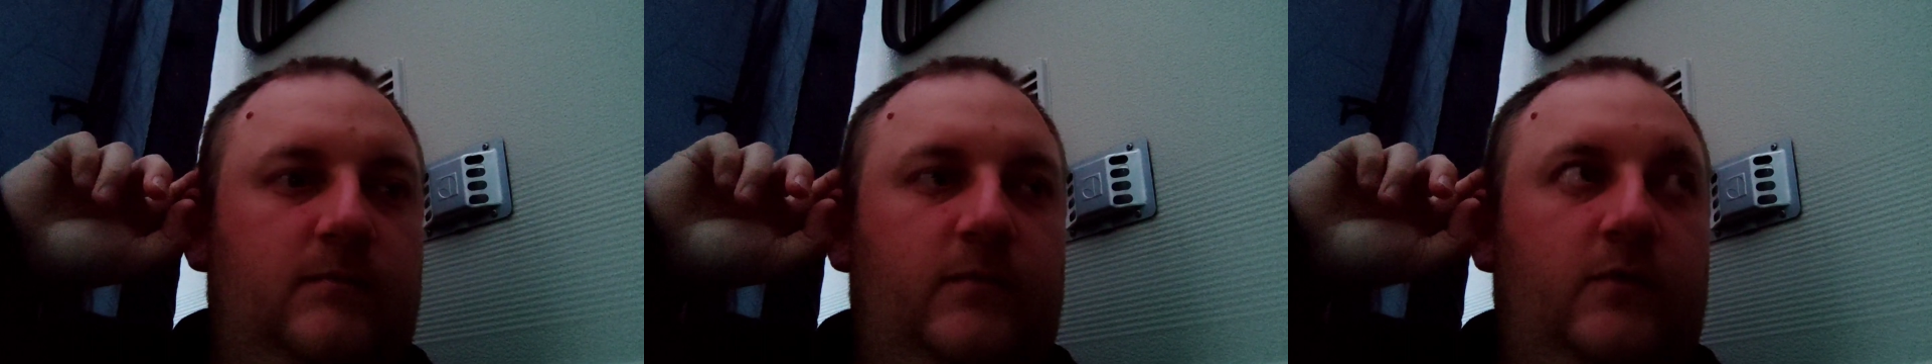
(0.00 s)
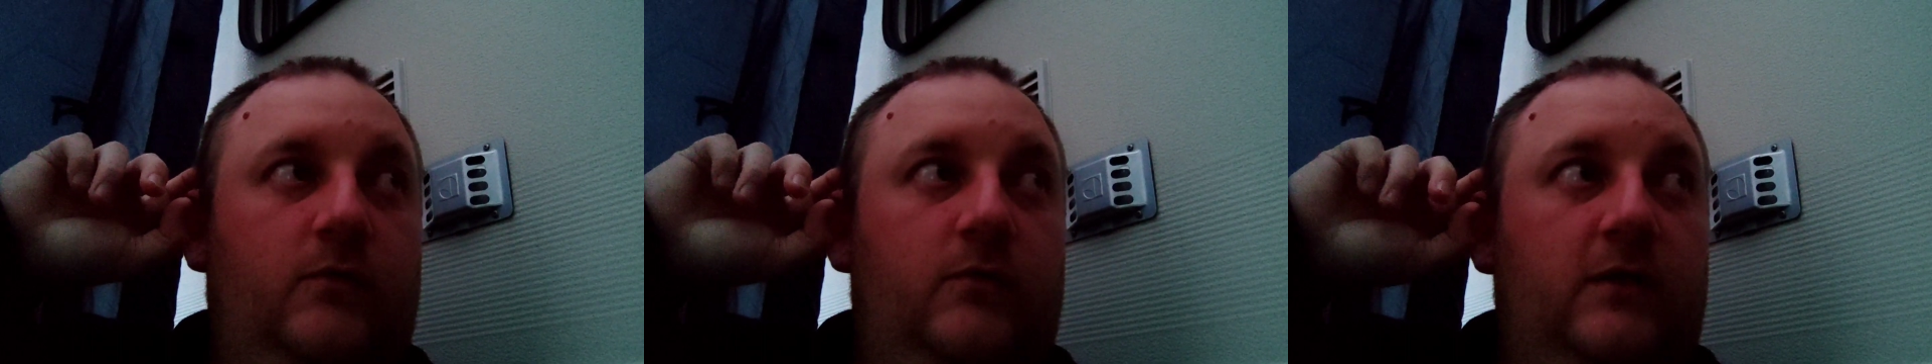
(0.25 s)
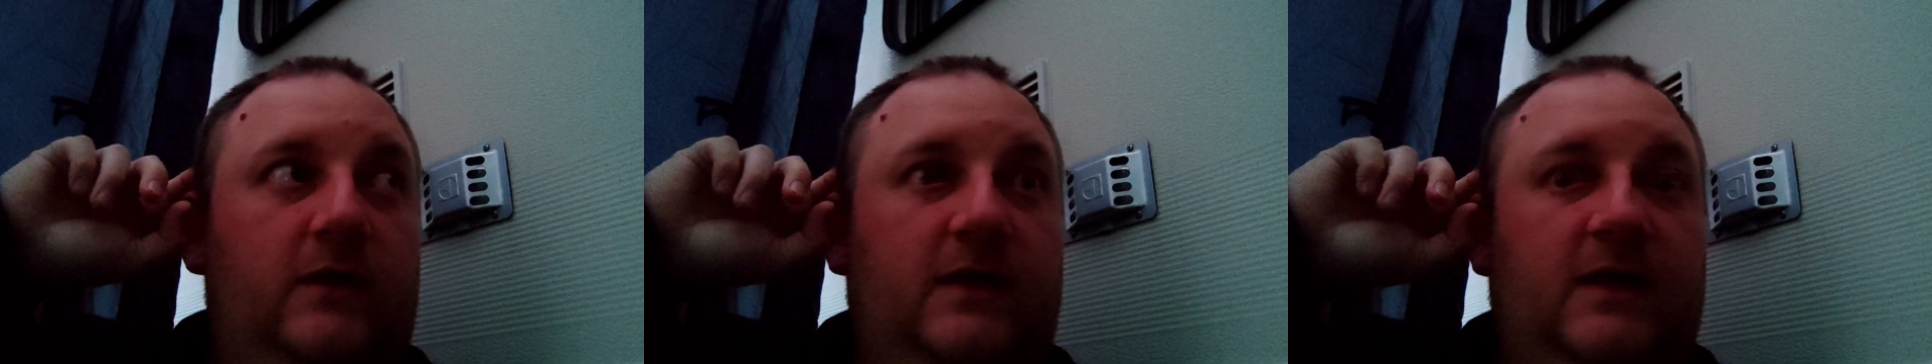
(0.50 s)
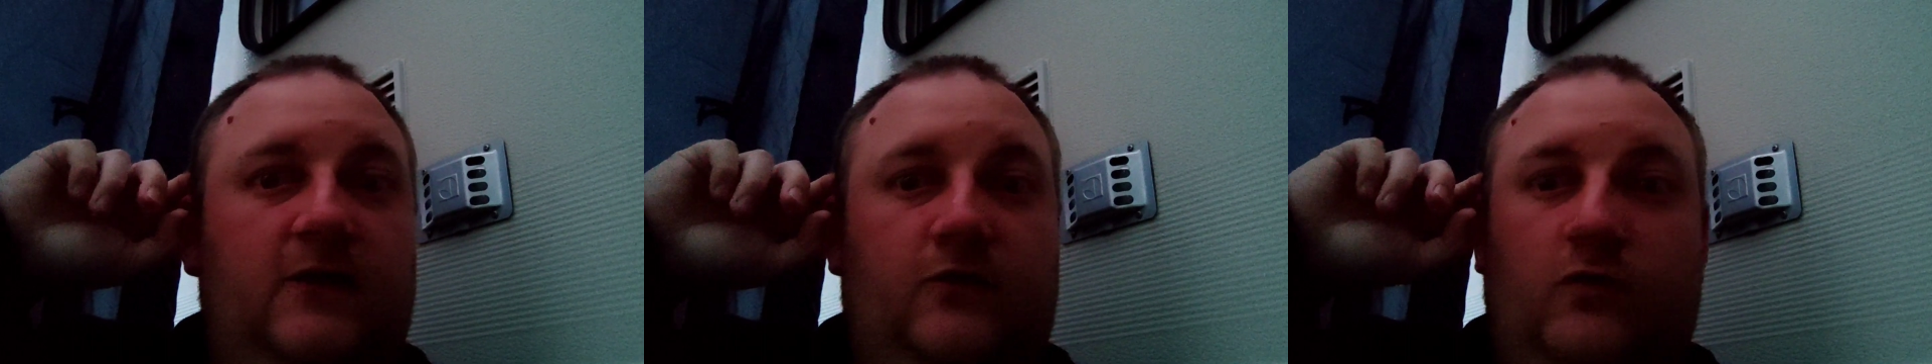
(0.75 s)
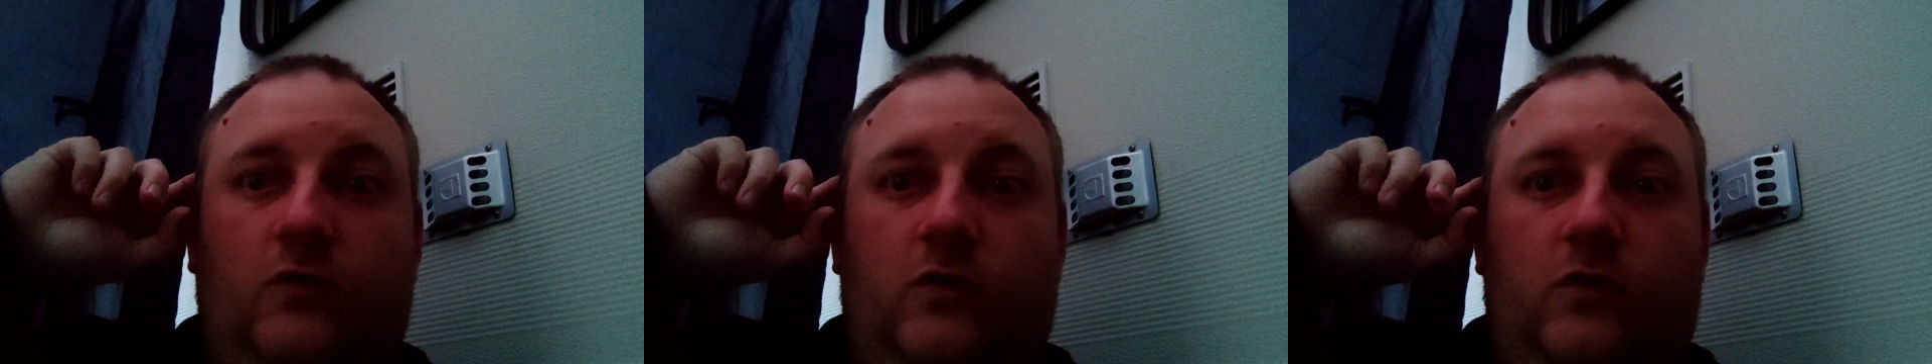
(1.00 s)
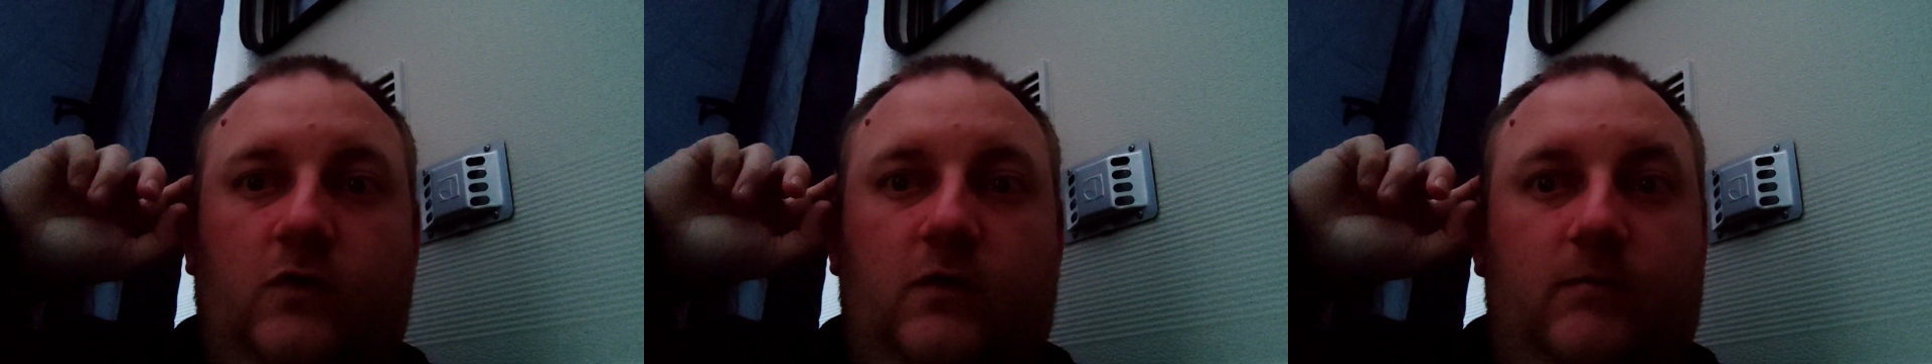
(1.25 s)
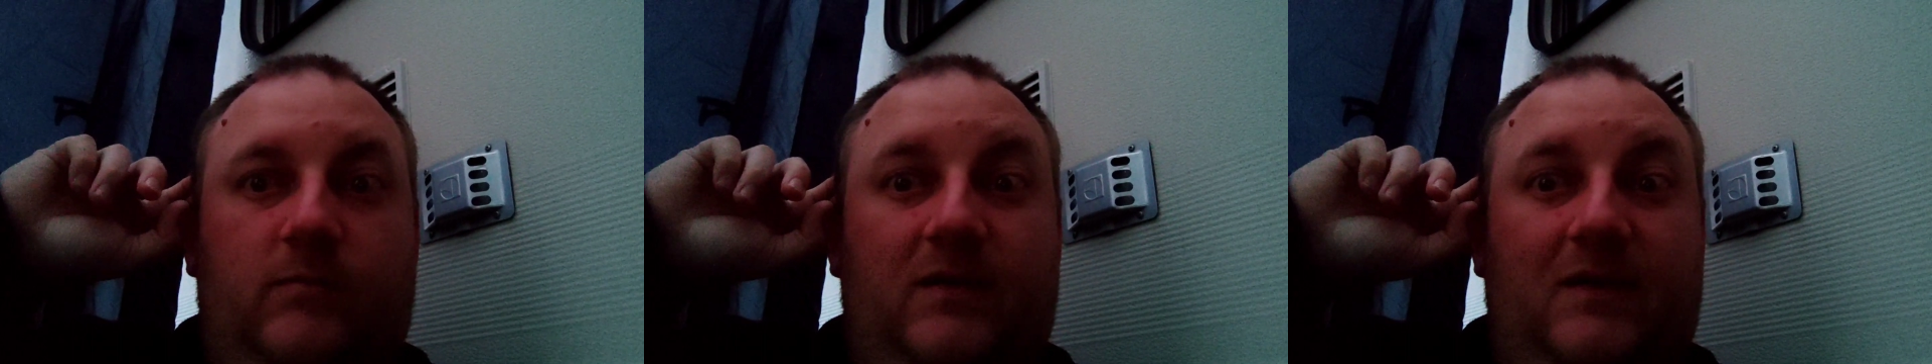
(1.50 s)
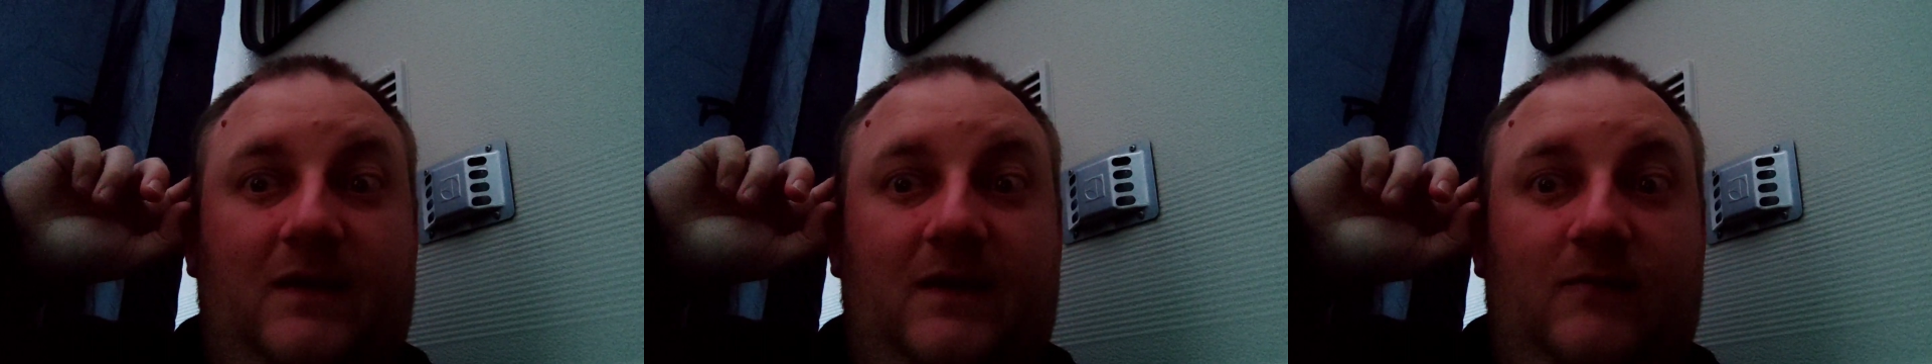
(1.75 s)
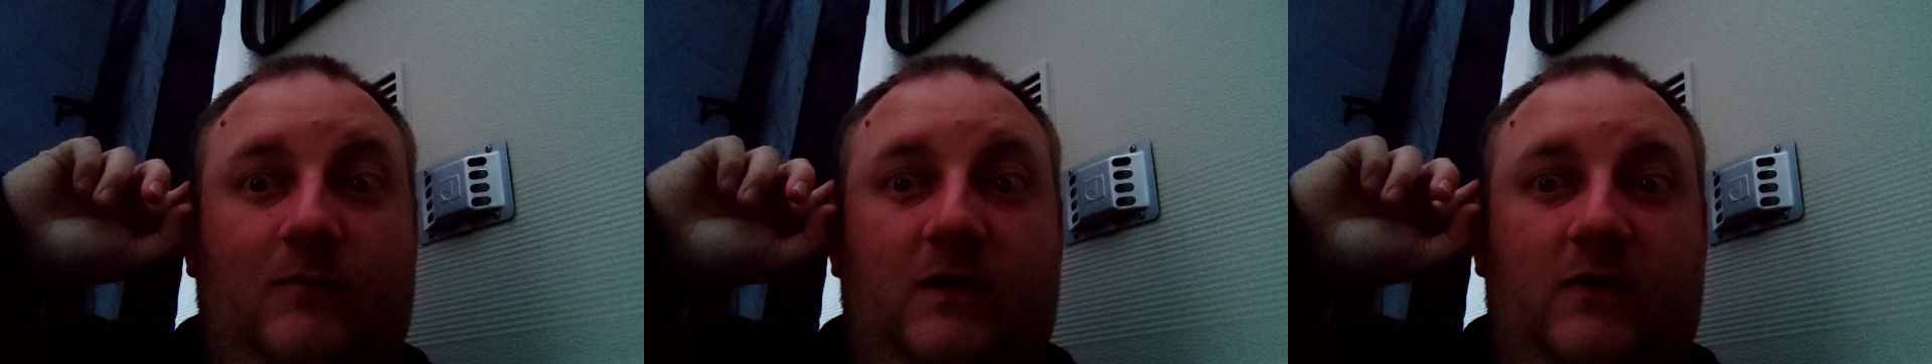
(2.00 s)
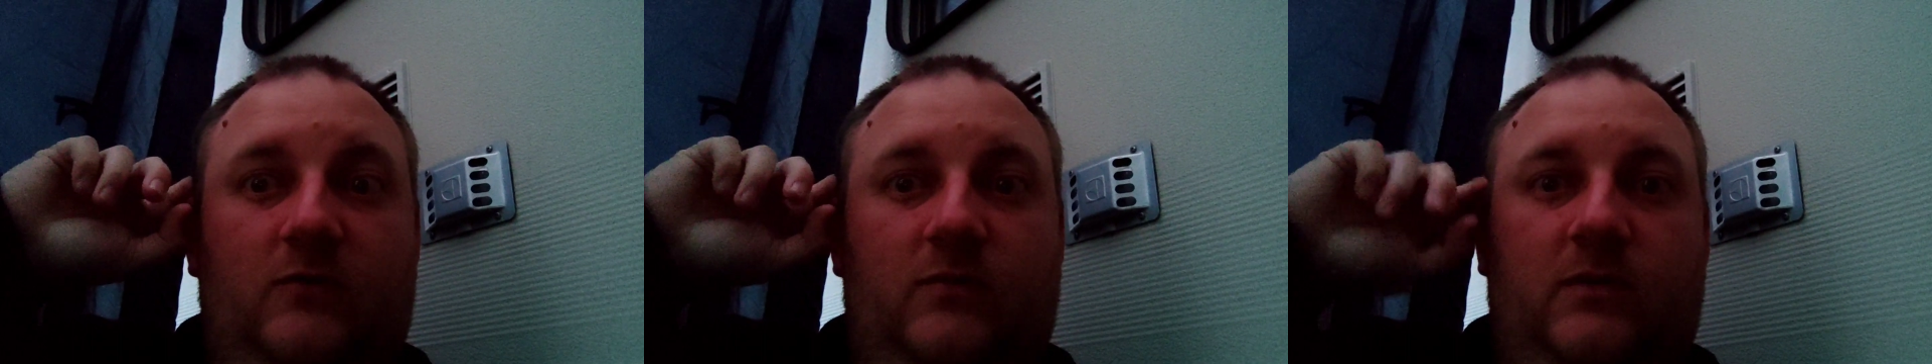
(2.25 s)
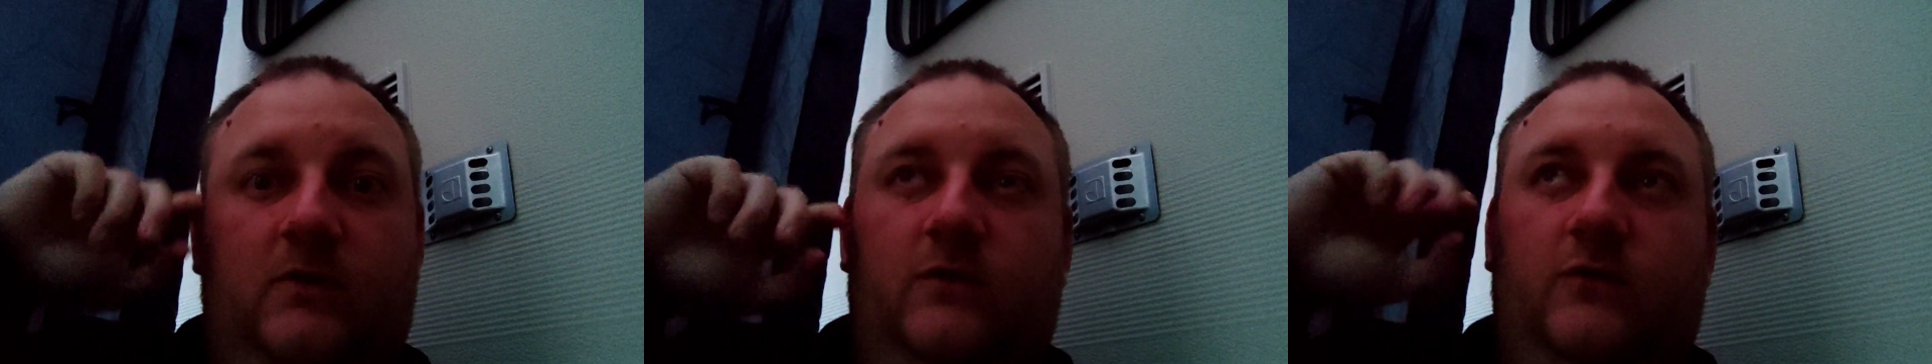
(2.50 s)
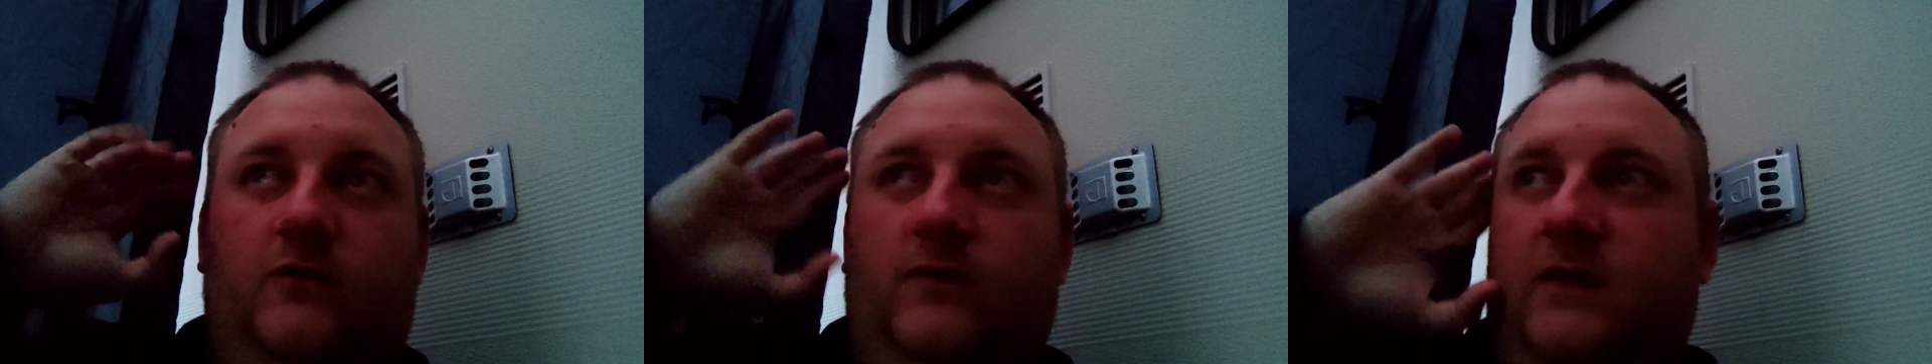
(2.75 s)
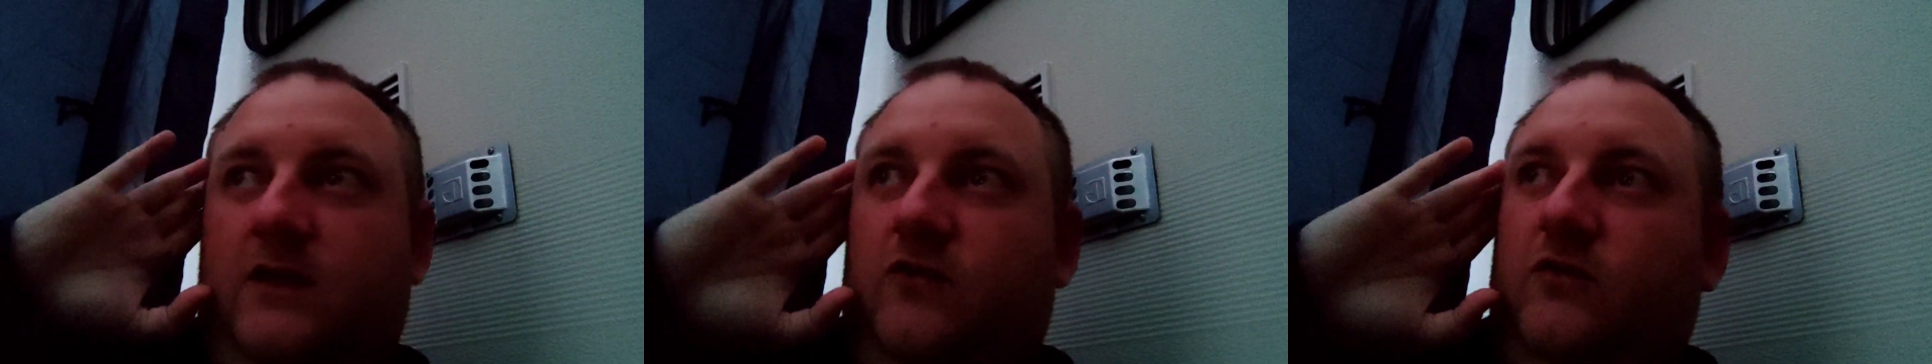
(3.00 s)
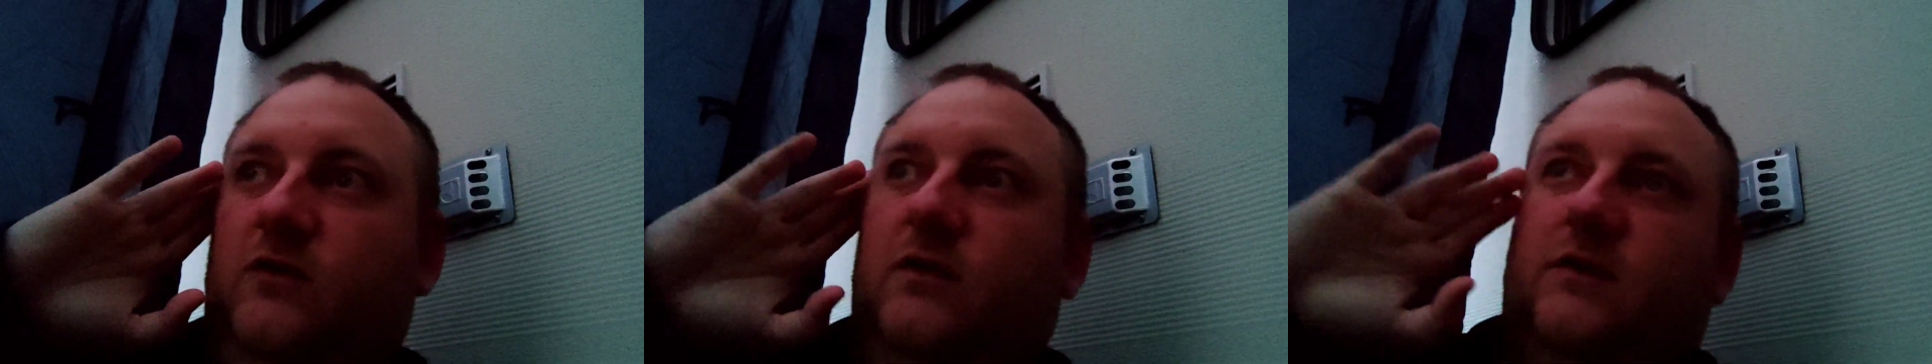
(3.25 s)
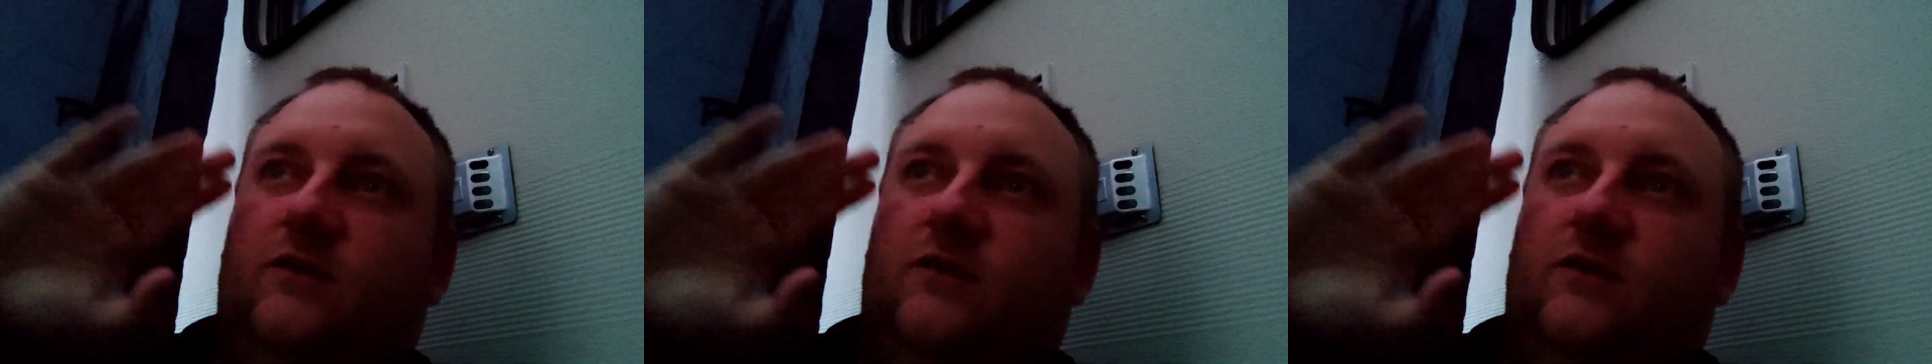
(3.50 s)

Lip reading: Awning hasn't gone completely well because on this site